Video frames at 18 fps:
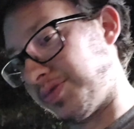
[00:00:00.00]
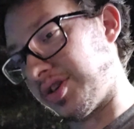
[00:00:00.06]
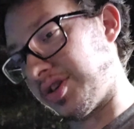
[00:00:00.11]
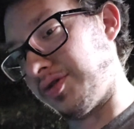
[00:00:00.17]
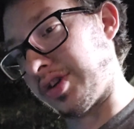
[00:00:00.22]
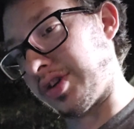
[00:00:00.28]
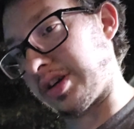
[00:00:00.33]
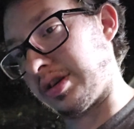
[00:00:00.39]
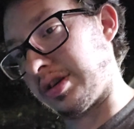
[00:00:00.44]

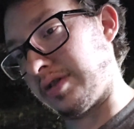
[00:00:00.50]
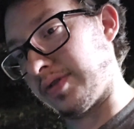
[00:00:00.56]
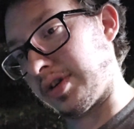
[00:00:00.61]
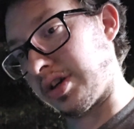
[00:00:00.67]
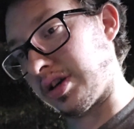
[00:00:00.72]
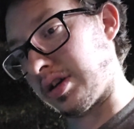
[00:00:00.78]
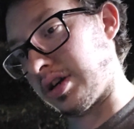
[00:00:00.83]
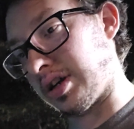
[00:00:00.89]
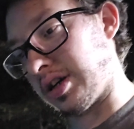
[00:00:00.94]
If I can even
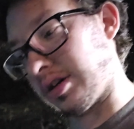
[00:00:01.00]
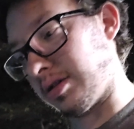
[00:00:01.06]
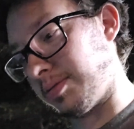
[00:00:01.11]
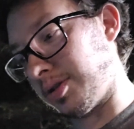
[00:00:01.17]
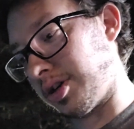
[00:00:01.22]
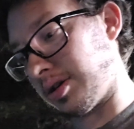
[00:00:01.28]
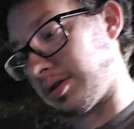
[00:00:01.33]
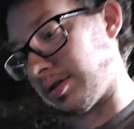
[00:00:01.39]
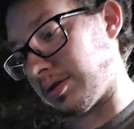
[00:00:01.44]
get it out of
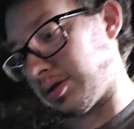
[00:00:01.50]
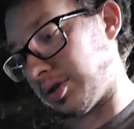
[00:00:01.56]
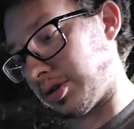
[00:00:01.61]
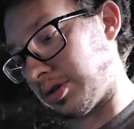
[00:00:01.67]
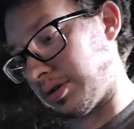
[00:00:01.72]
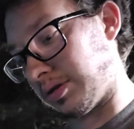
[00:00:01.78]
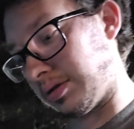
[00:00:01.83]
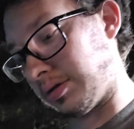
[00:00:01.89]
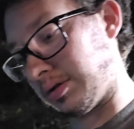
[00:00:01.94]
the package.